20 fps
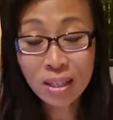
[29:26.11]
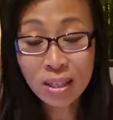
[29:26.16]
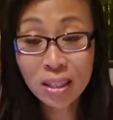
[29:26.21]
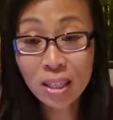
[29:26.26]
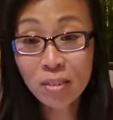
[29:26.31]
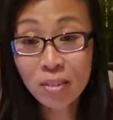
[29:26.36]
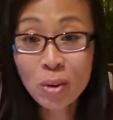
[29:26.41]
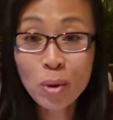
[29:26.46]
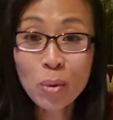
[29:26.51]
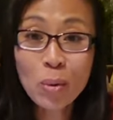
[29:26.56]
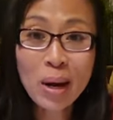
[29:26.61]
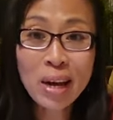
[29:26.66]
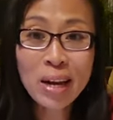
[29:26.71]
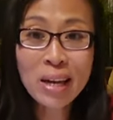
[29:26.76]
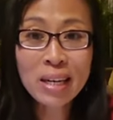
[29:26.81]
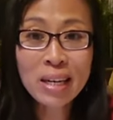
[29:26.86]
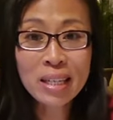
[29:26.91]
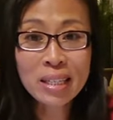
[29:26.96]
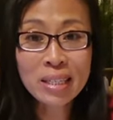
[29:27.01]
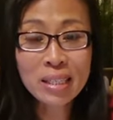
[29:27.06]

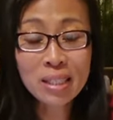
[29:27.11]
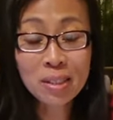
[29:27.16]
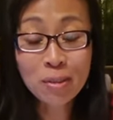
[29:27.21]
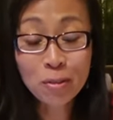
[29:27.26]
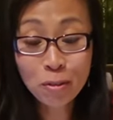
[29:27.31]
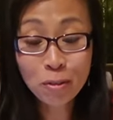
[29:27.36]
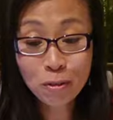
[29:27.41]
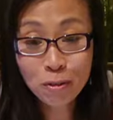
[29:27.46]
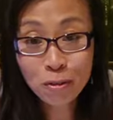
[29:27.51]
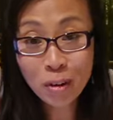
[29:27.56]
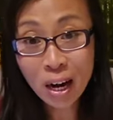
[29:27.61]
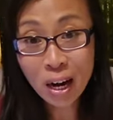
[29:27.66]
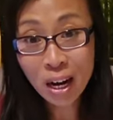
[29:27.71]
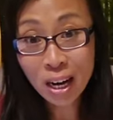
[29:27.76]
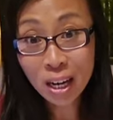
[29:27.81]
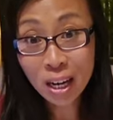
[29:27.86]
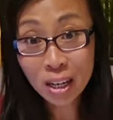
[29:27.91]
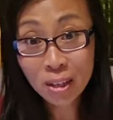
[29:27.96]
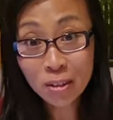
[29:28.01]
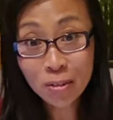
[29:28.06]
Giveaway is
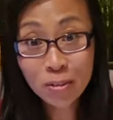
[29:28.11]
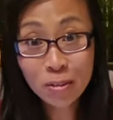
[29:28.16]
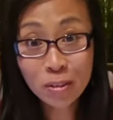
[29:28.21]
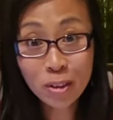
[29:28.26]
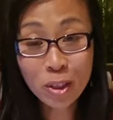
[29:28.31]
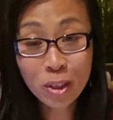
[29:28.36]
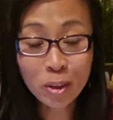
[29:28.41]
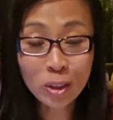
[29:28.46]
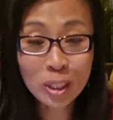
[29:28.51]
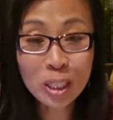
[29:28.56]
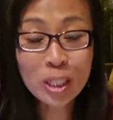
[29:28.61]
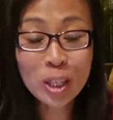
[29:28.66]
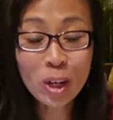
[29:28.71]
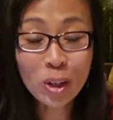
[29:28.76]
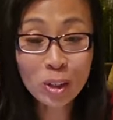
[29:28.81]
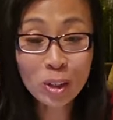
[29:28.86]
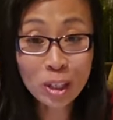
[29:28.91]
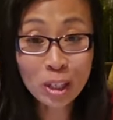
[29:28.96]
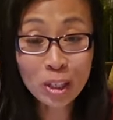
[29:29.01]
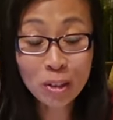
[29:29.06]
5
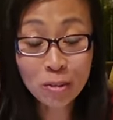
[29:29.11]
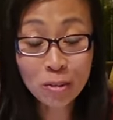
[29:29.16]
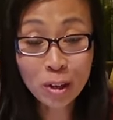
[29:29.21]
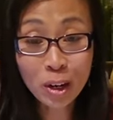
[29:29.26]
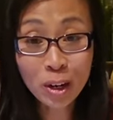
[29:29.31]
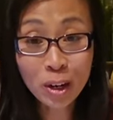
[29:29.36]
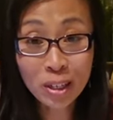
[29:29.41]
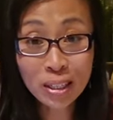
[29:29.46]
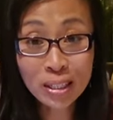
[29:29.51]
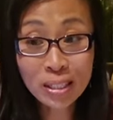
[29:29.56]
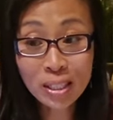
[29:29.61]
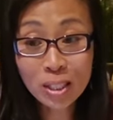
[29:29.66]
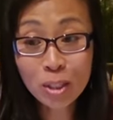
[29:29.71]
$30 gift cards.